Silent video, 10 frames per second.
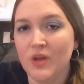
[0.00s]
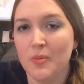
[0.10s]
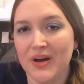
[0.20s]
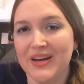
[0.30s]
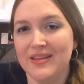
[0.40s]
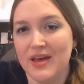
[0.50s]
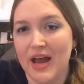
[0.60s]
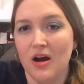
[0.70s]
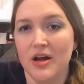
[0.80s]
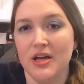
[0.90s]
But in the
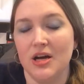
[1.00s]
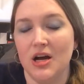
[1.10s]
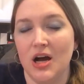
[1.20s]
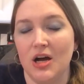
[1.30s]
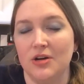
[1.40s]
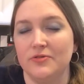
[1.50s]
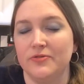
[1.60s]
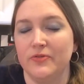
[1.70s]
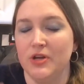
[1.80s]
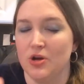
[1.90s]
area
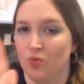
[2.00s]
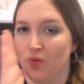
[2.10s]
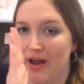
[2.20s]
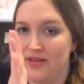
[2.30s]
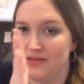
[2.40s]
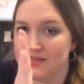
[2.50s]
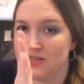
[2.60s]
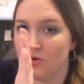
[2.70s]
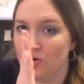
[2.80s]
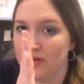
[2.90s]
of, you know, right in the
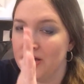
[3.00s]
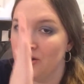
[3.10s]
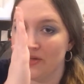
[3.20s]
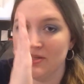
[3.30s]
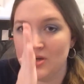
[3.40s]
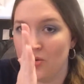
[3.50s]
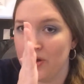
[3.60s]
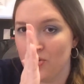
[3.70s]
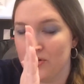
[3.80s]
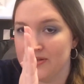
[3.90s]
center Orlando, it's
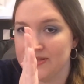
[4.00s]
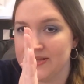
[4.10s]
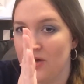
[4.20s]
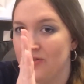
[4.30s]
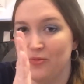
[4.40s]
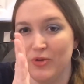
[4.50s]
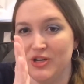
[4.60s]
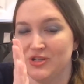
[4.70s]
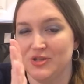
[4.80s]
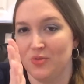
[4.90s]
going north and south. We
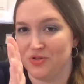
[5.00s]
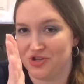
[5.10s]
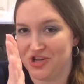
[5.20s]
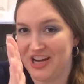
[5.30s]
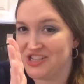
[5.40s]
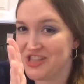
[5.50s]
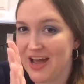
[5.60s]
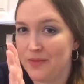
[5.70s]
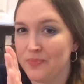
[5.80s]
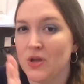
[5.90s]
just don't change
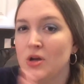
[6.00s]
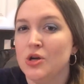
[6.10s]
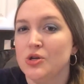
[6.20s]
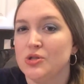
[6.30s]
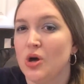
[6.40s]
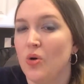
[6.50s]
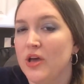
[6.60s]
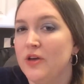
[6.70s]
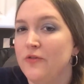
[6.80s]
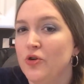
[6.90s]
that. So
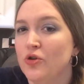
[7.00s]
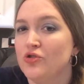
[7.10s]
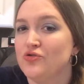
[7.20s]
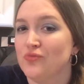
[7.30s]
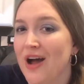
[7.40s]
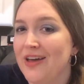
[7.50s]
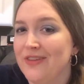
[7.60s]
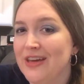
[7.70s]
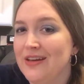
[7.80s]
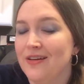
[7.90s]
if you're
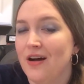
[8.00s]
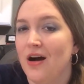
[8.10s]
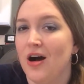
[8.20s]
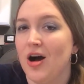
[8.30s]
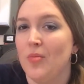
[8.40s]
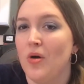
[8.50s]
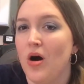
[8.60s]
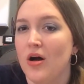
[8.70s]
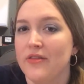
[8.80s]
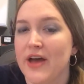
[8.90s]
driving
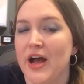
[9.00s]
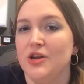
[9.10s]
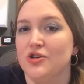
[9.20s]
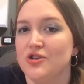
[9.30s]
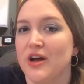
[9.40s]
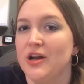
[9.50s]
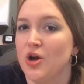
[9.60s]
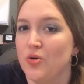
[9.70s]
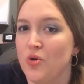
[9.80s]
on that and you're trying to go